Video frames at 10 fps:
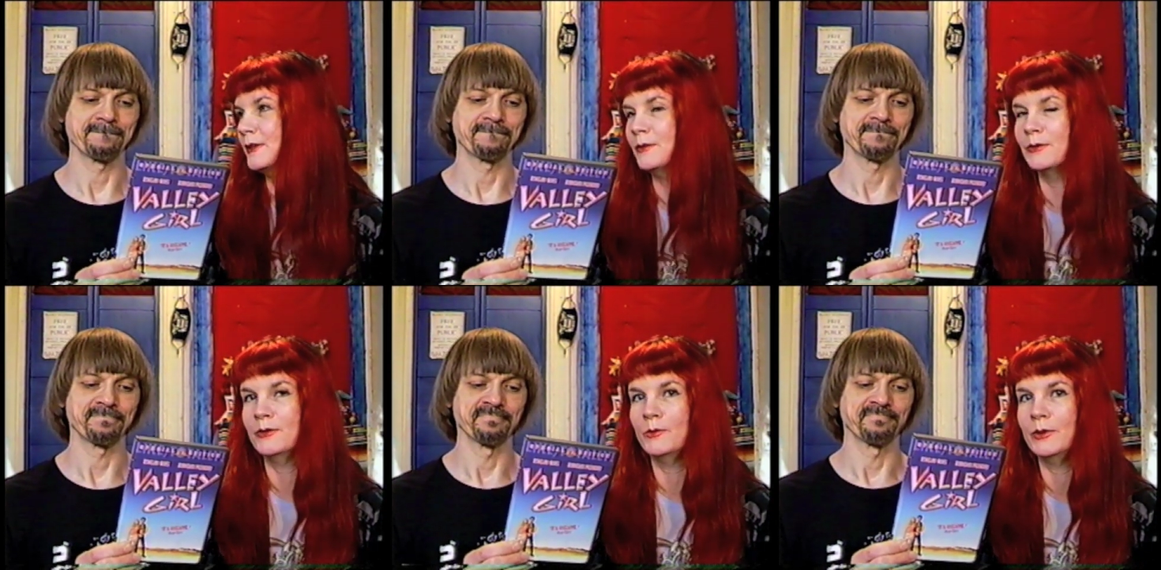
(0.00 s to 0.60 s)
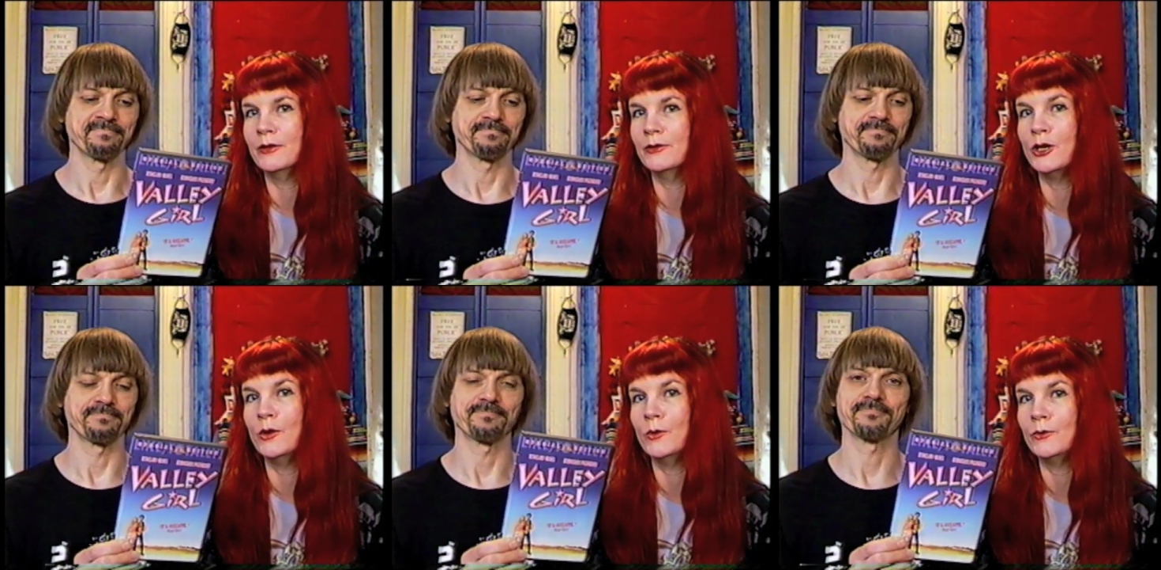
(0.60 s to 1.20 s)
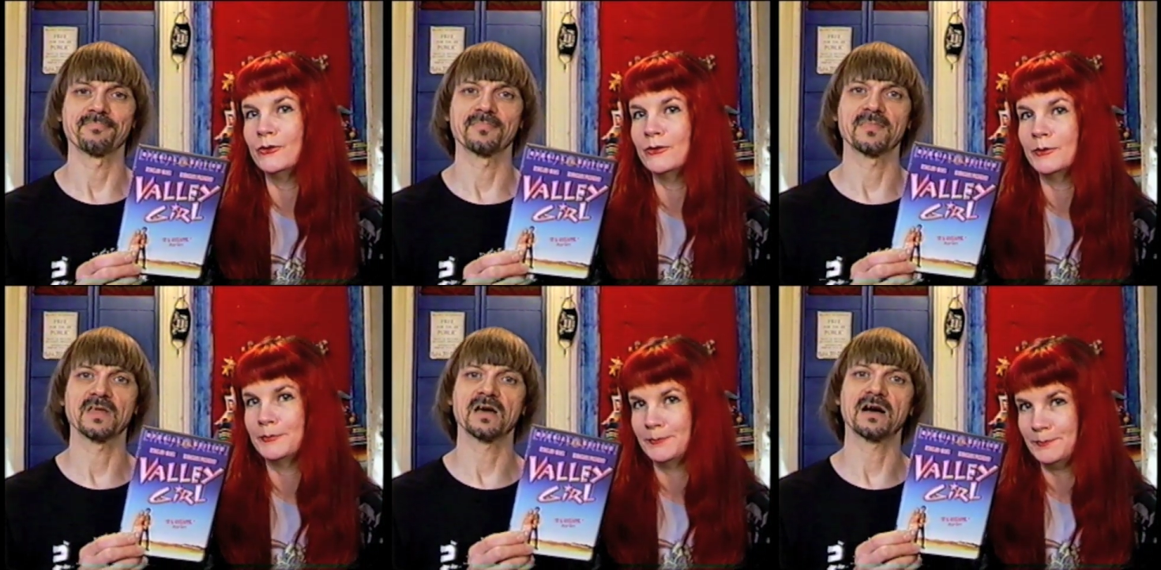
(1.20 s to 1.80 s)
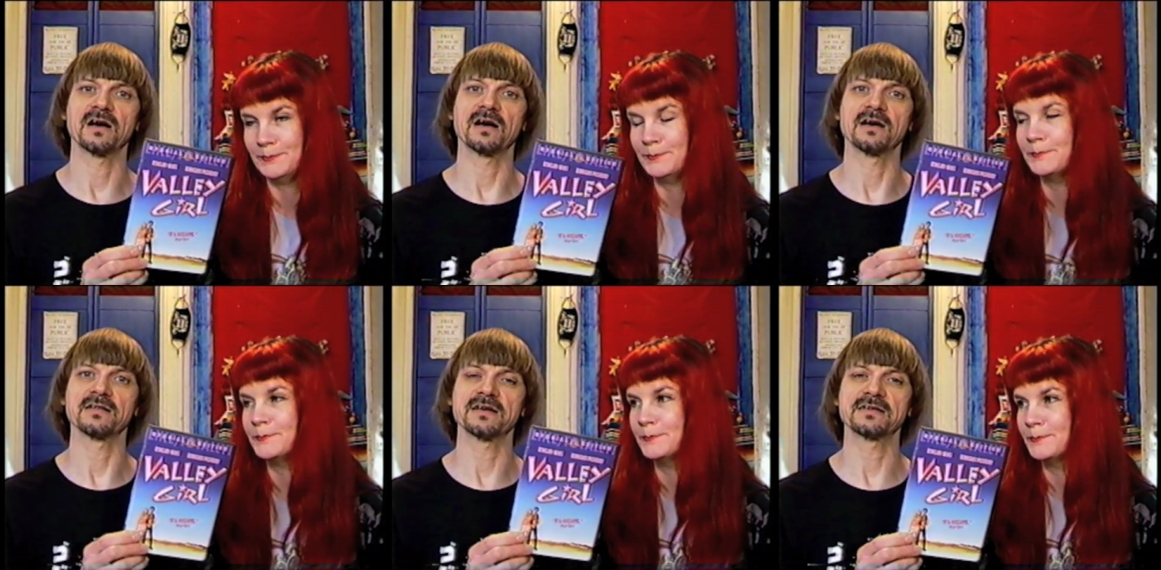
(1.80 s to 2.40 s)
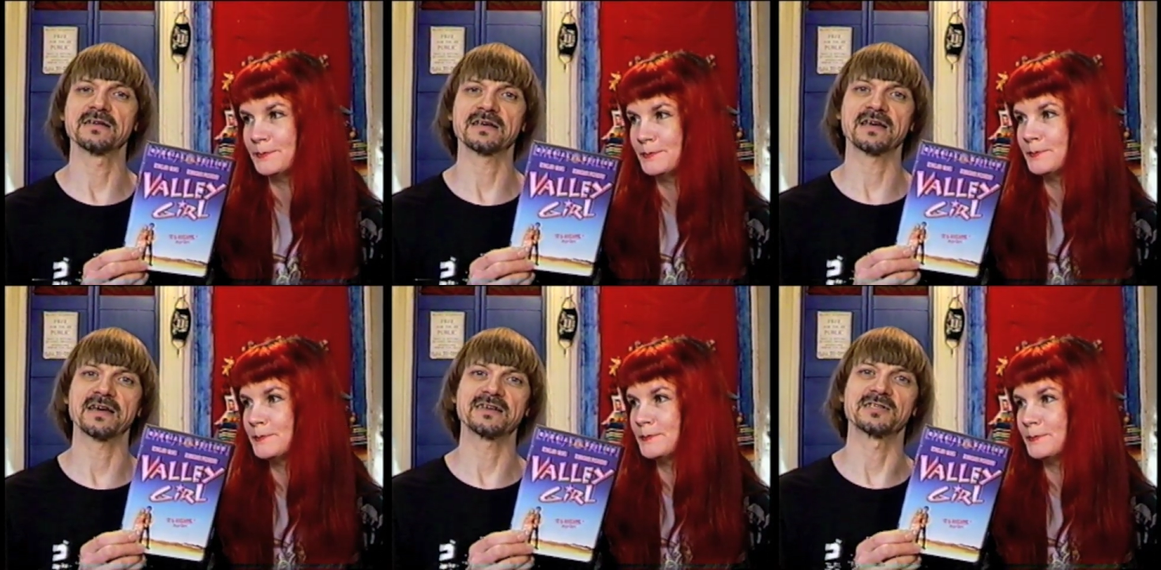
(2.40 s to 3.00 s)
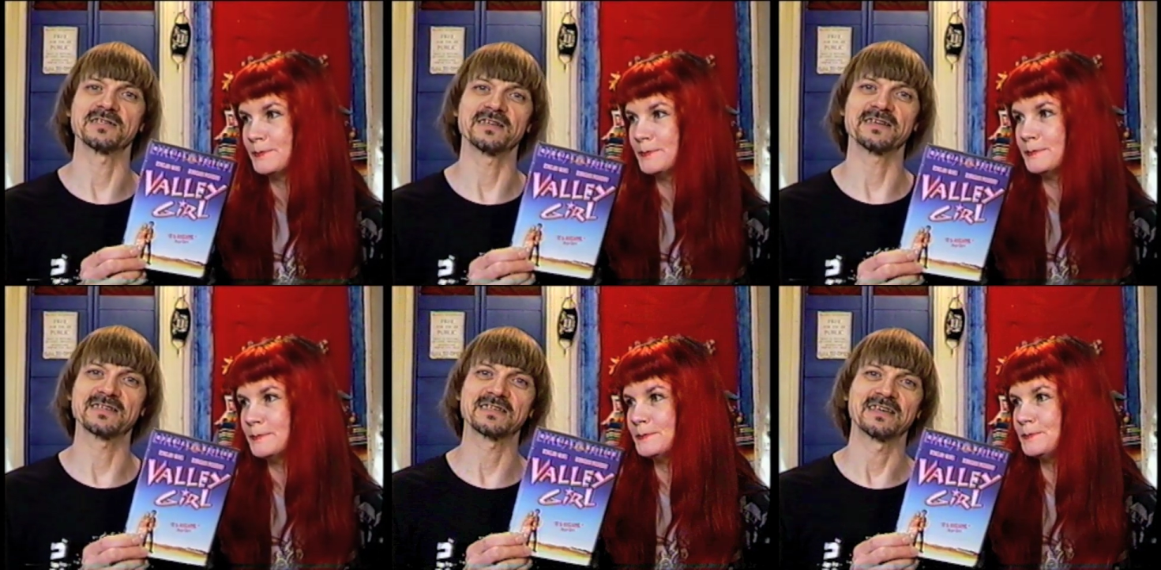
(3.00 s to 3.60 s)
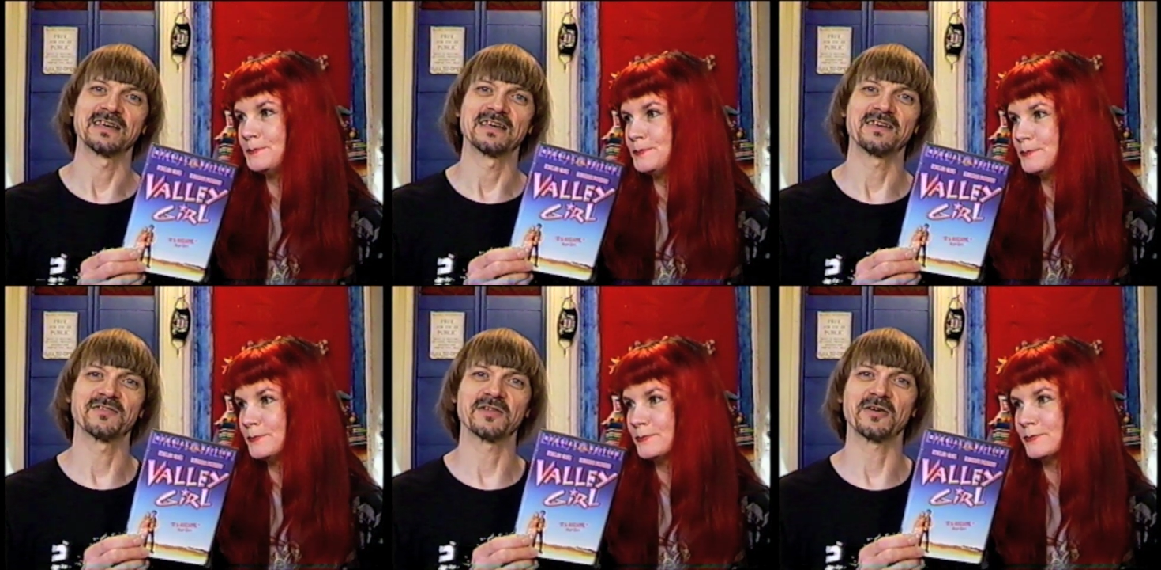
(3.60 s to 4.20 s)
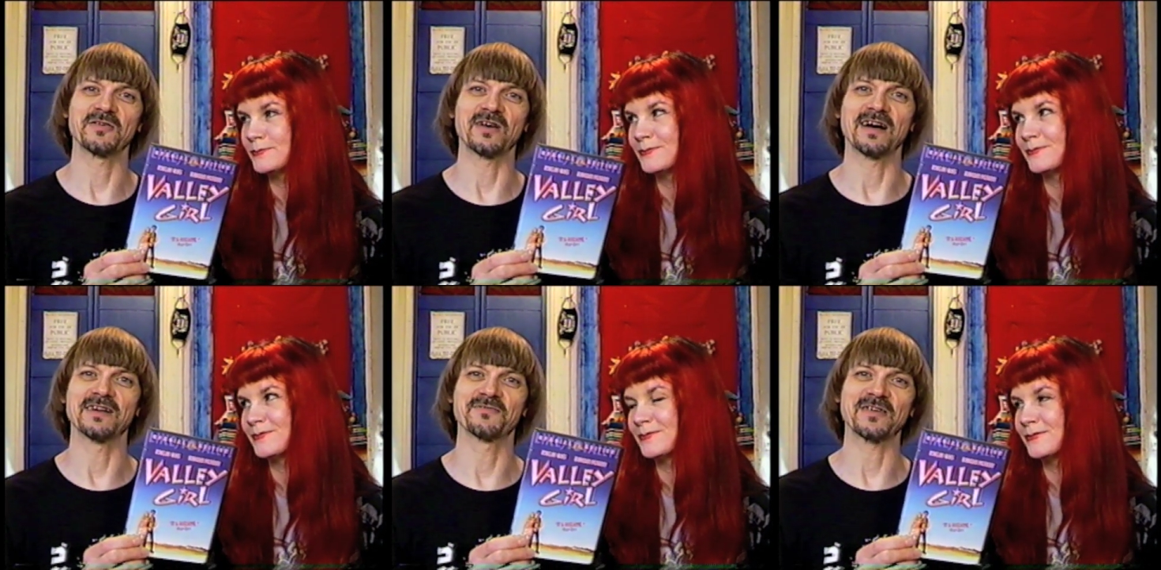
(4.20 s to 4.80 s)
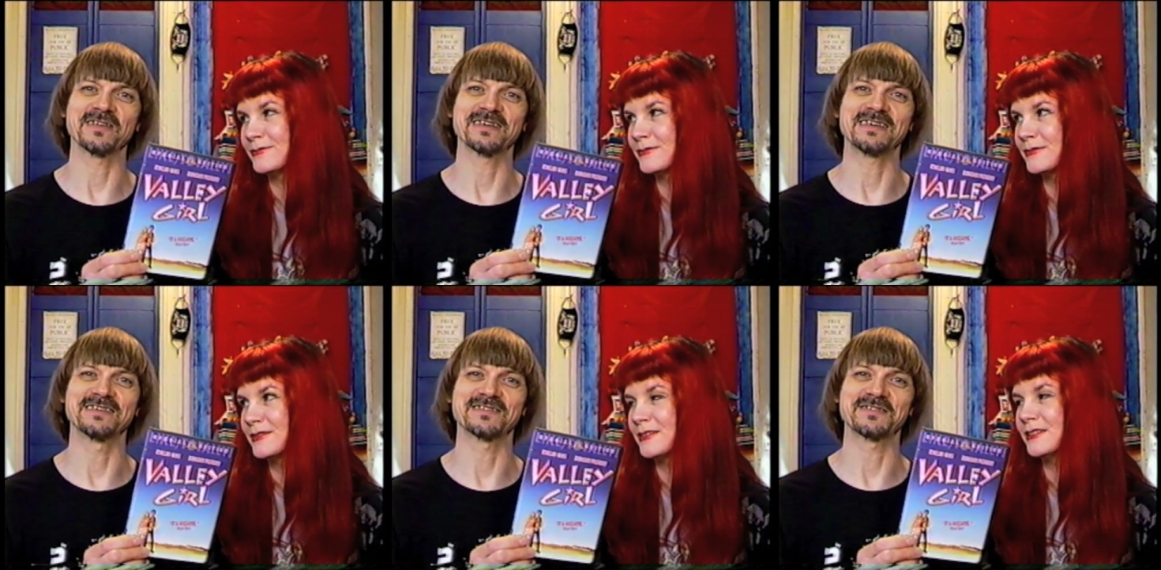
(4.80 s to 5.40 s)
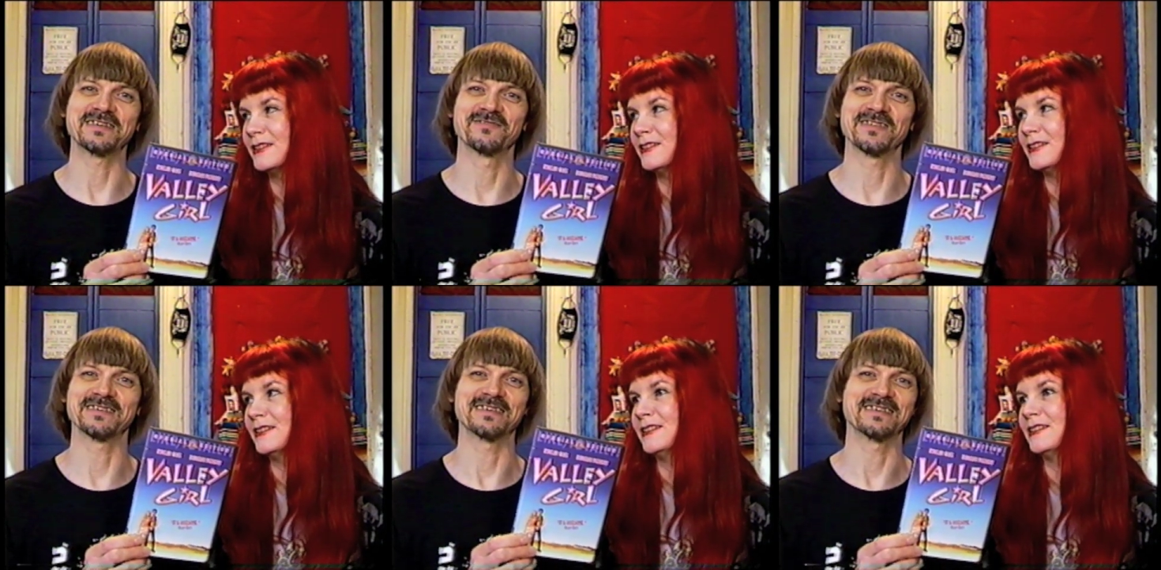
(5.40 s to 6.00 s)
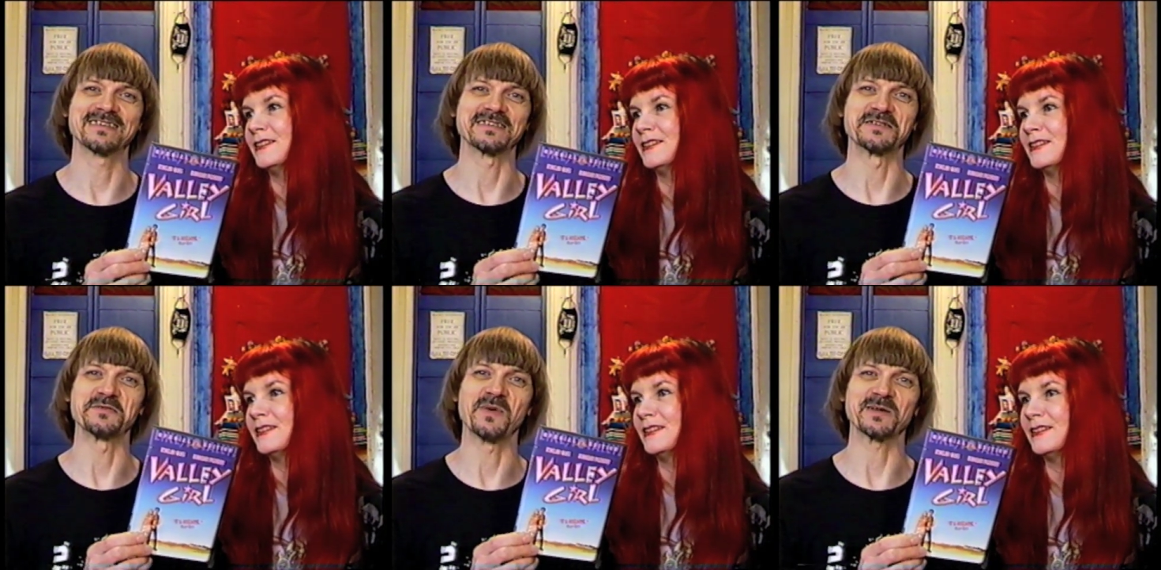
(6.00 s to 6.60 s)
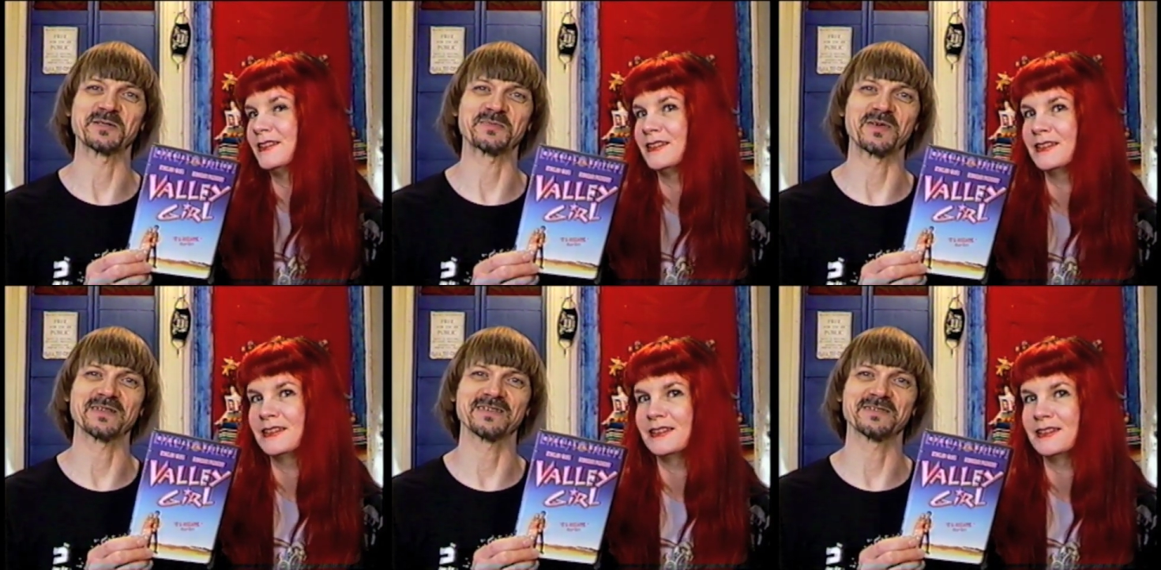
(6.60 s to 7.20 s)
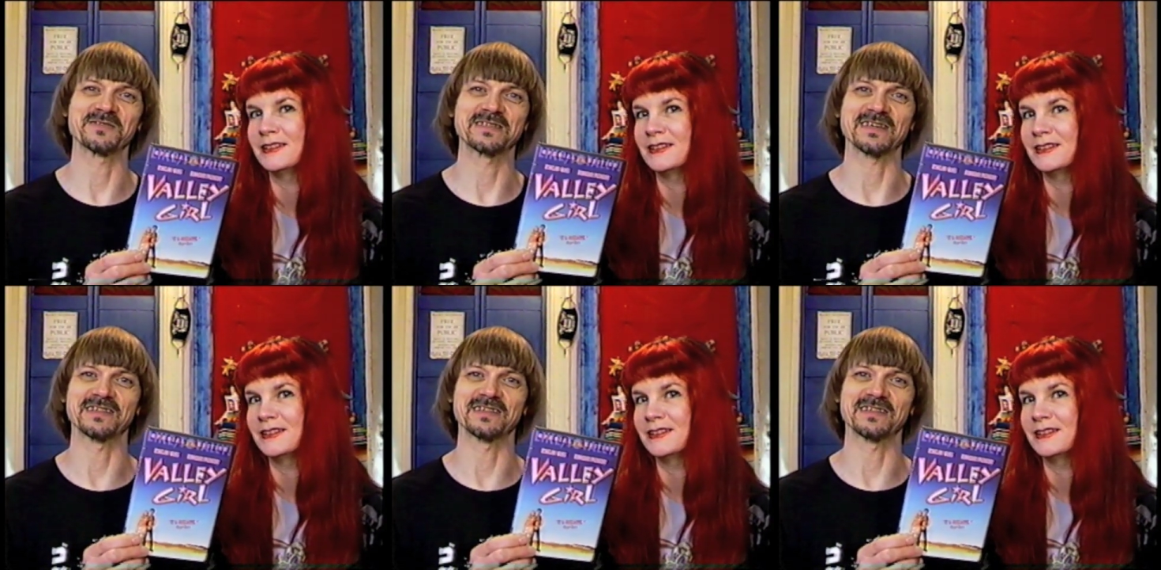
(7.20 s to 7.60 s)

Speaker 1: They were the weirdos.
Speaker 2: Yeah, I like Nick Cage in this, even though I felt like he just, he really didn't do much, but I thought he was,